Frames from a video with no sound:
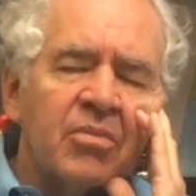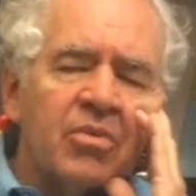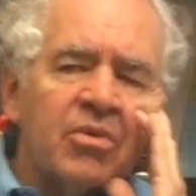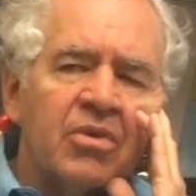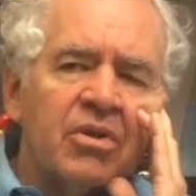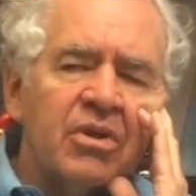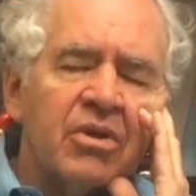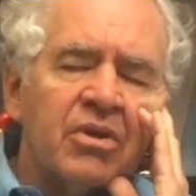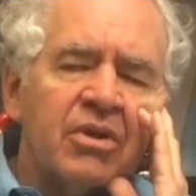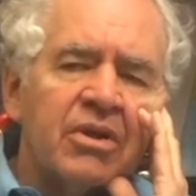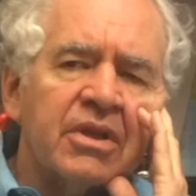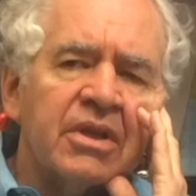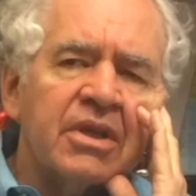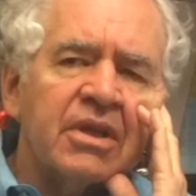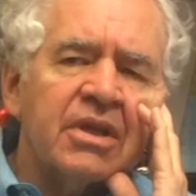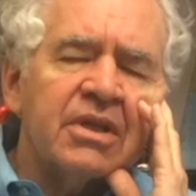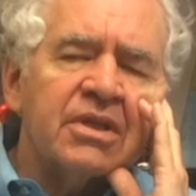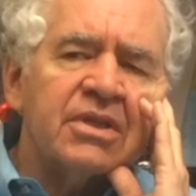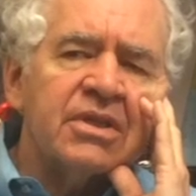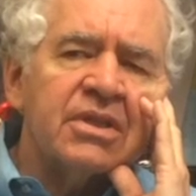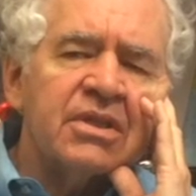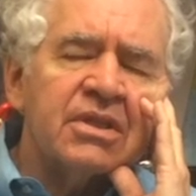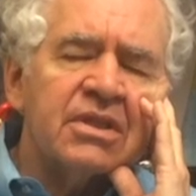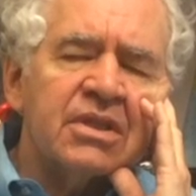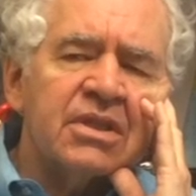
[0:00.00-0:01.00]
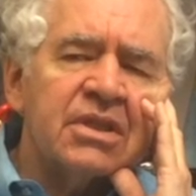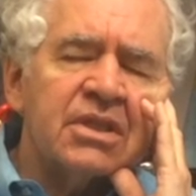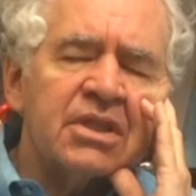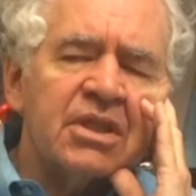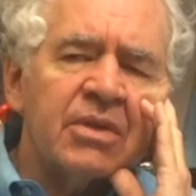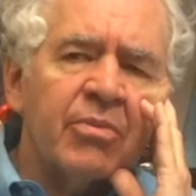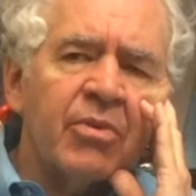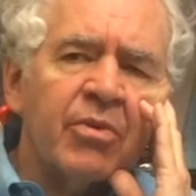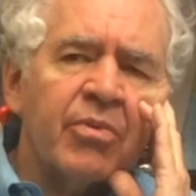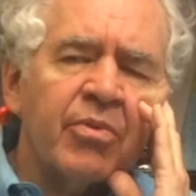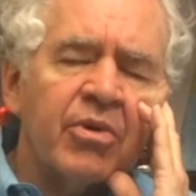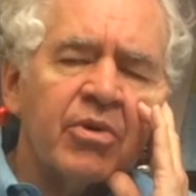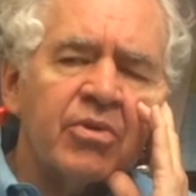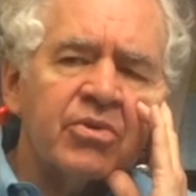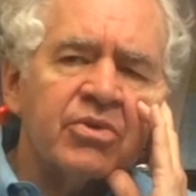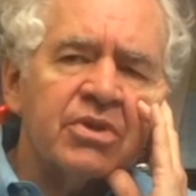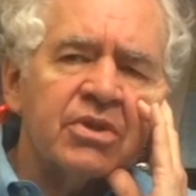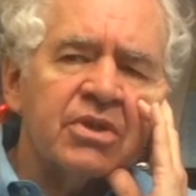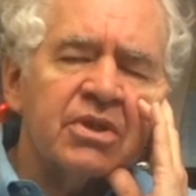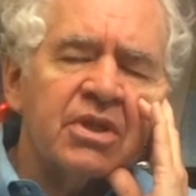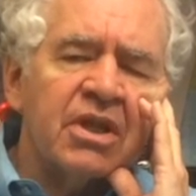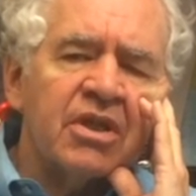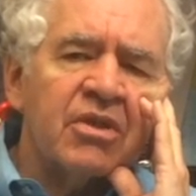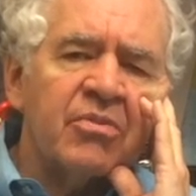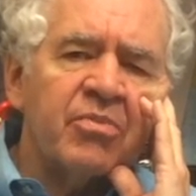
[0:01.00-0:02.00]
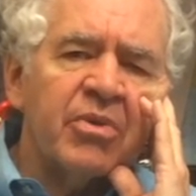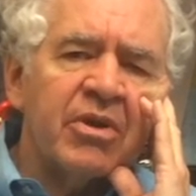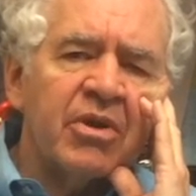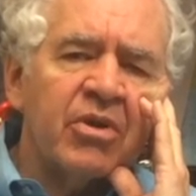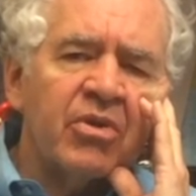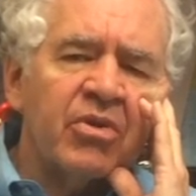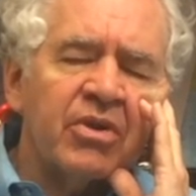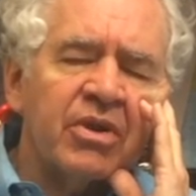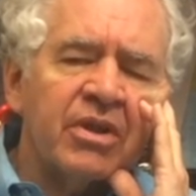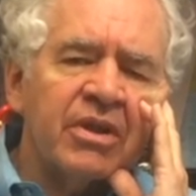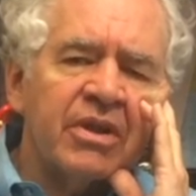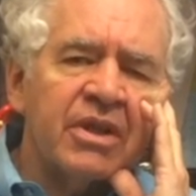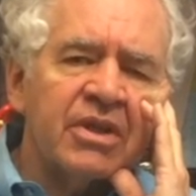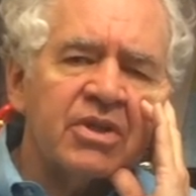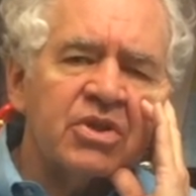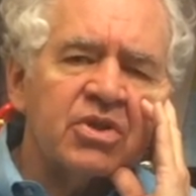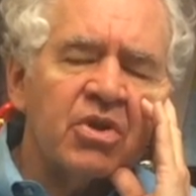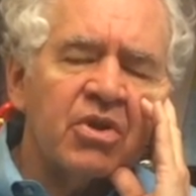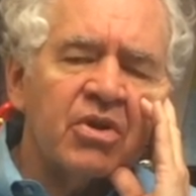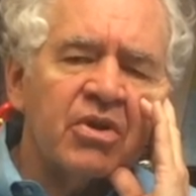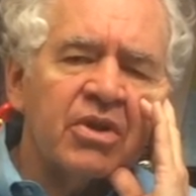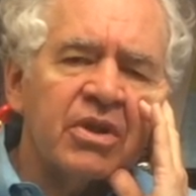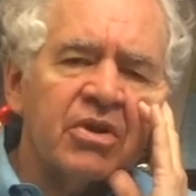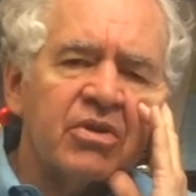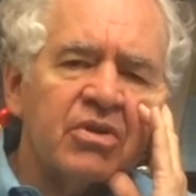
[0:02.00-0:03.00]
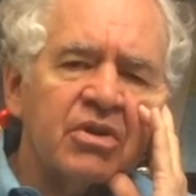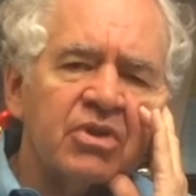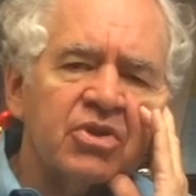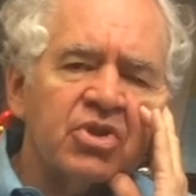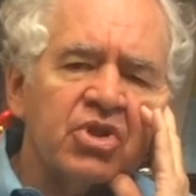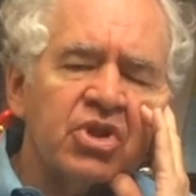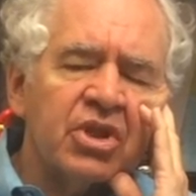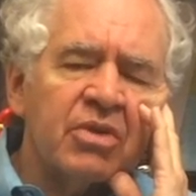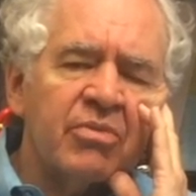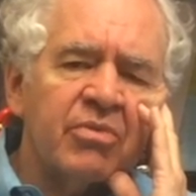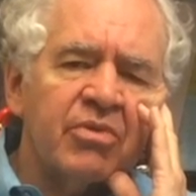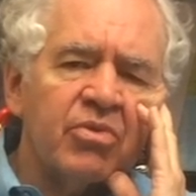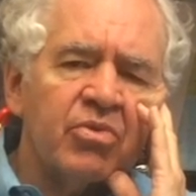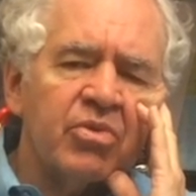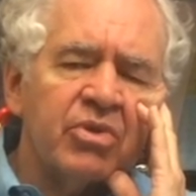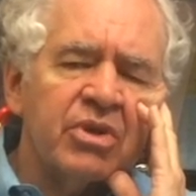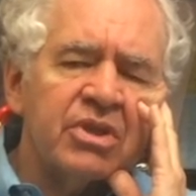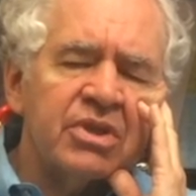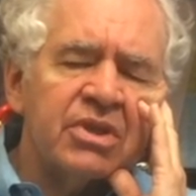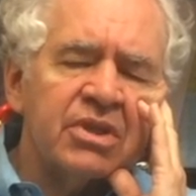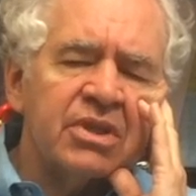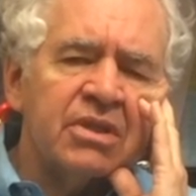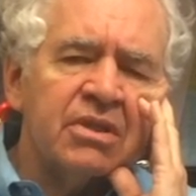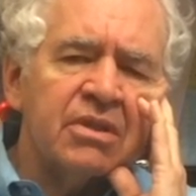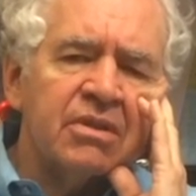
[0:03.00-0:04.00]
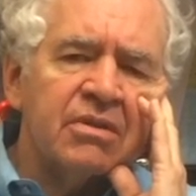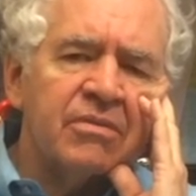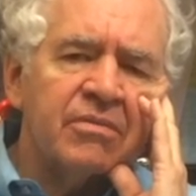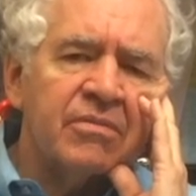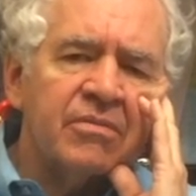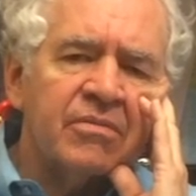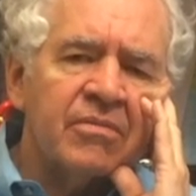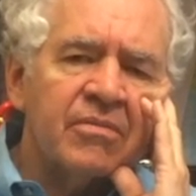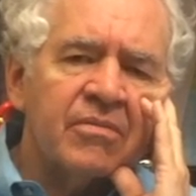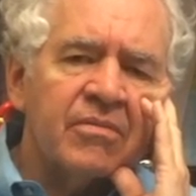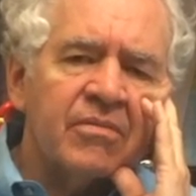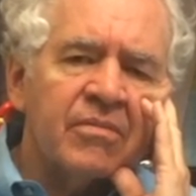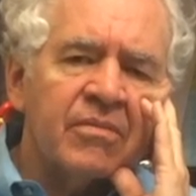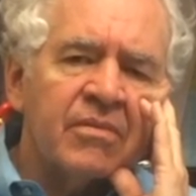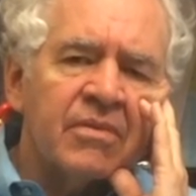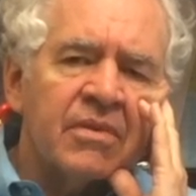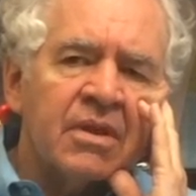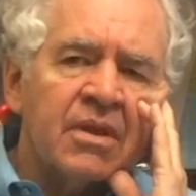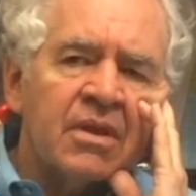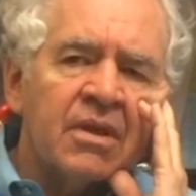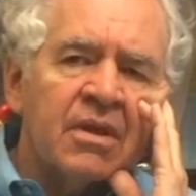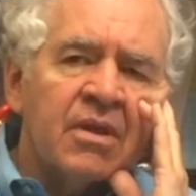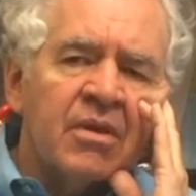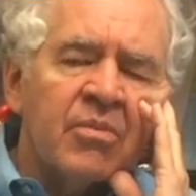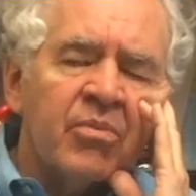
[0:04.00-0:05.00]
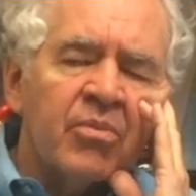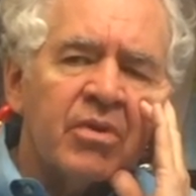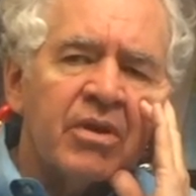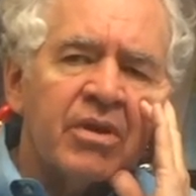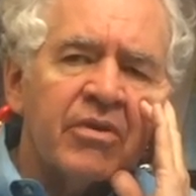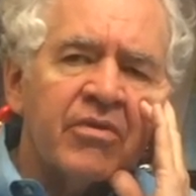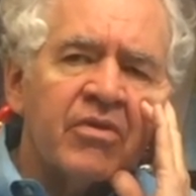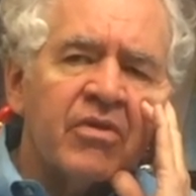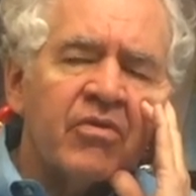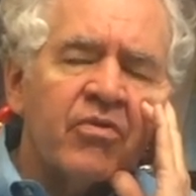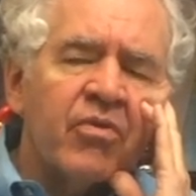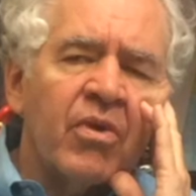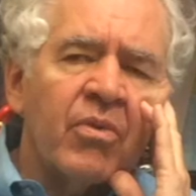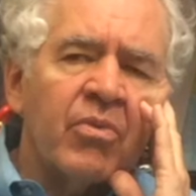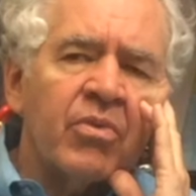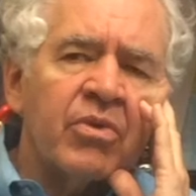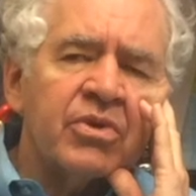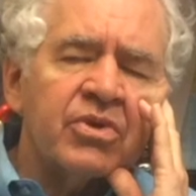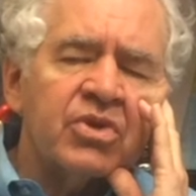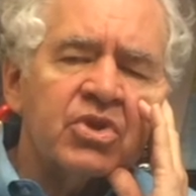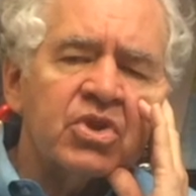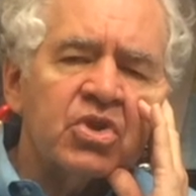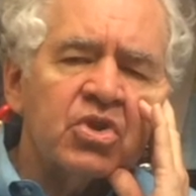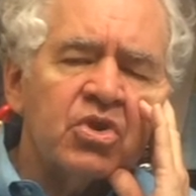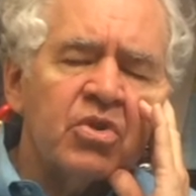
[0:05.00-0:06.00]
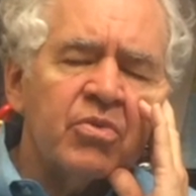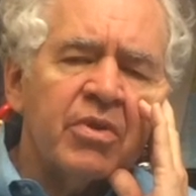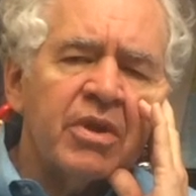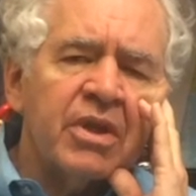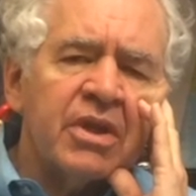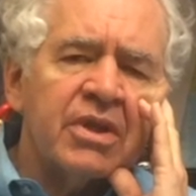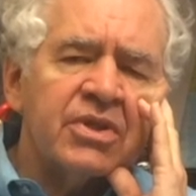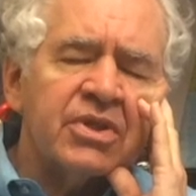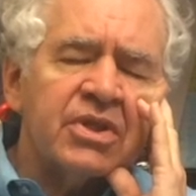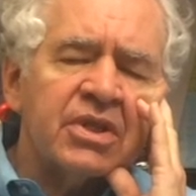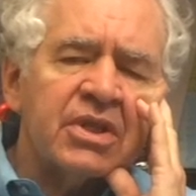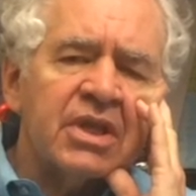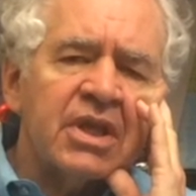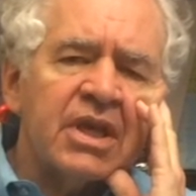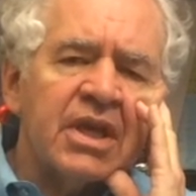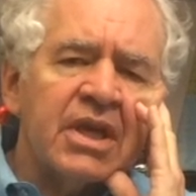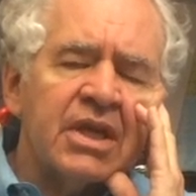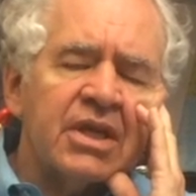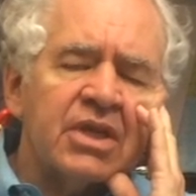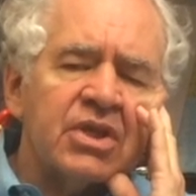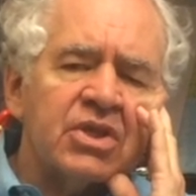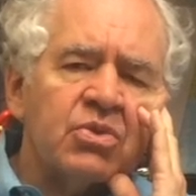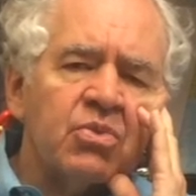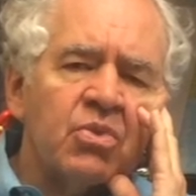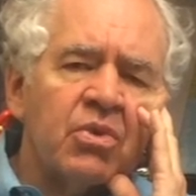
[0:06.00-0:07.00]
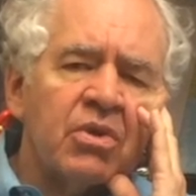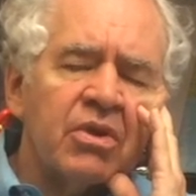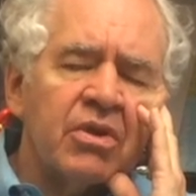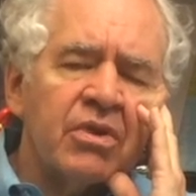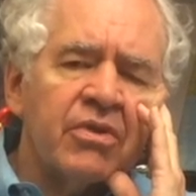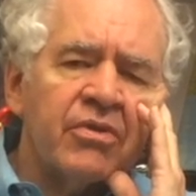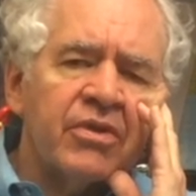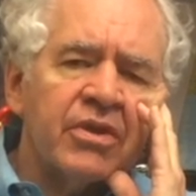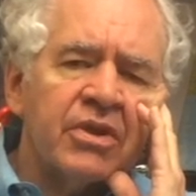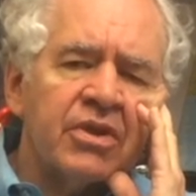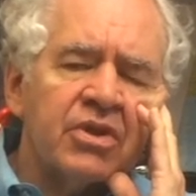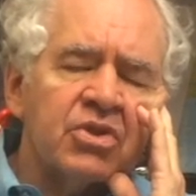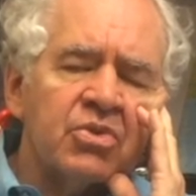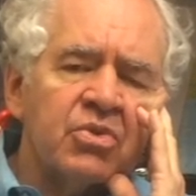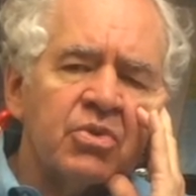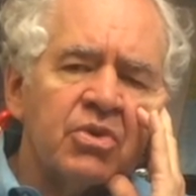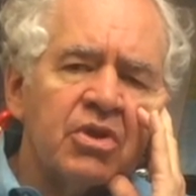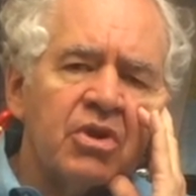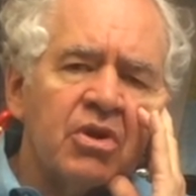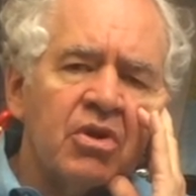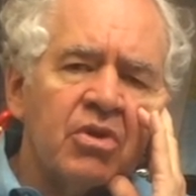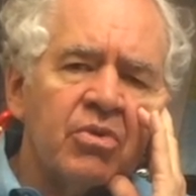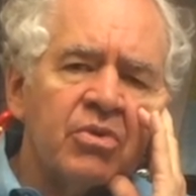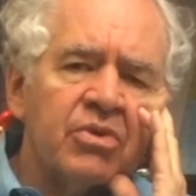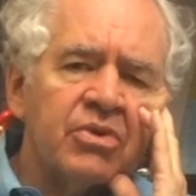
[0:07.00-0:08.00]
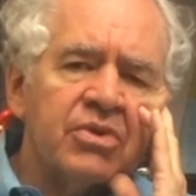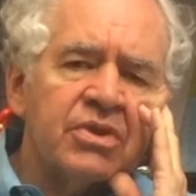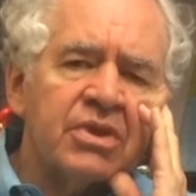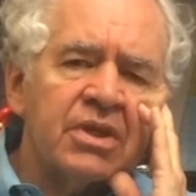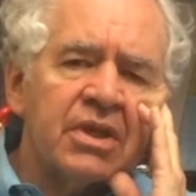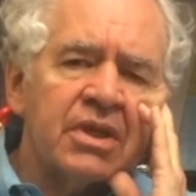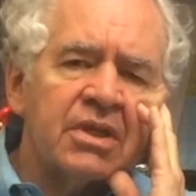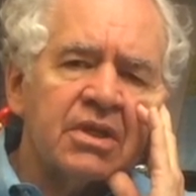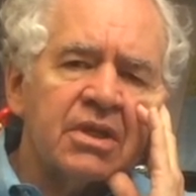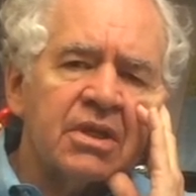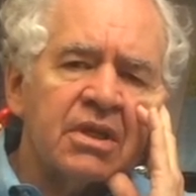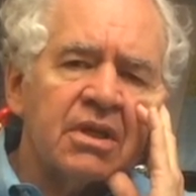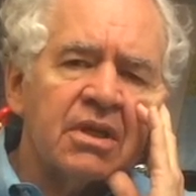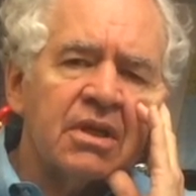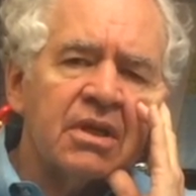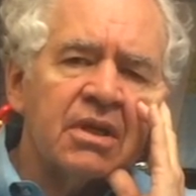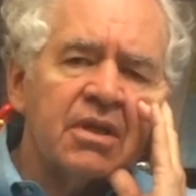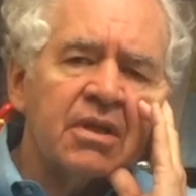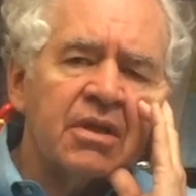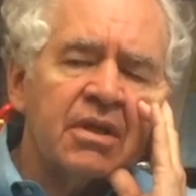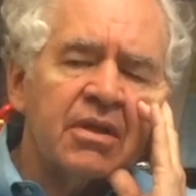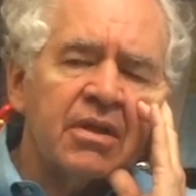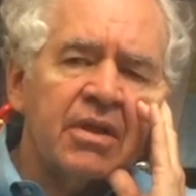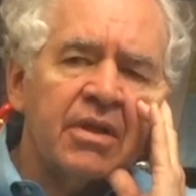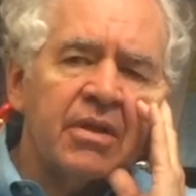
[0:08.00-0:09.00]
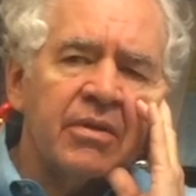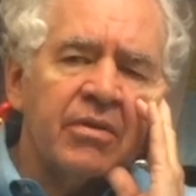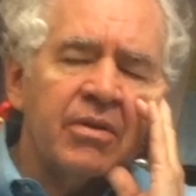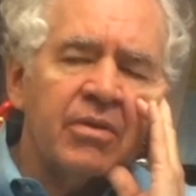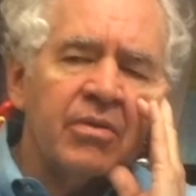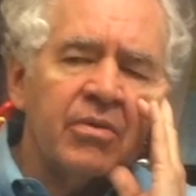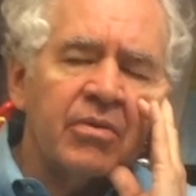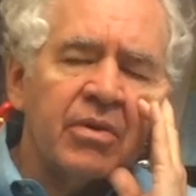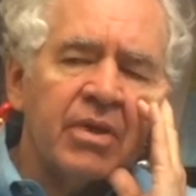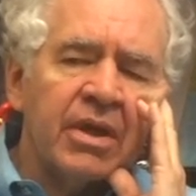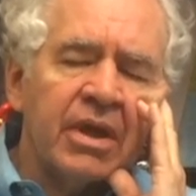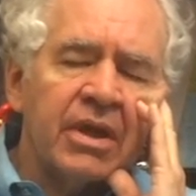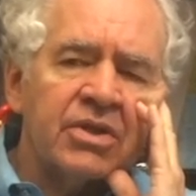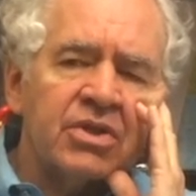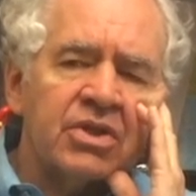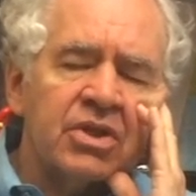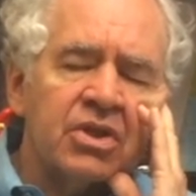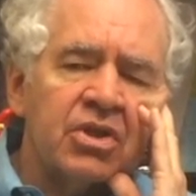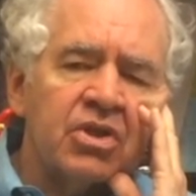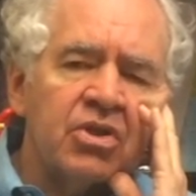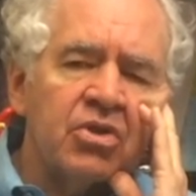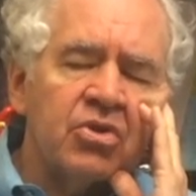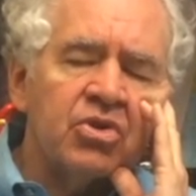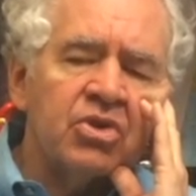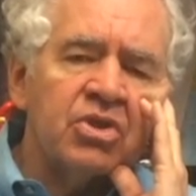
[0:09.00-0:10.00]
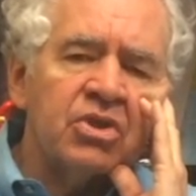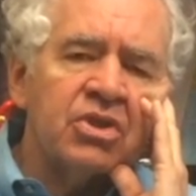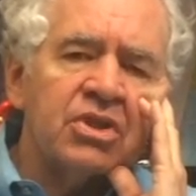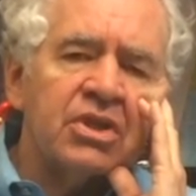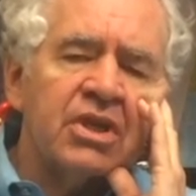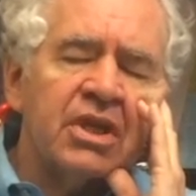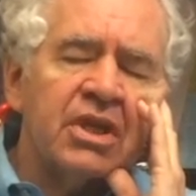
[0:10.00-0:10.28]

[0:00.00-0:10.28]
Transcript: Clearly, since I'm opposed to the death penalty, that's hardly a legitimate reason. But even if one would assume that is the case, one of the things we know is that the executions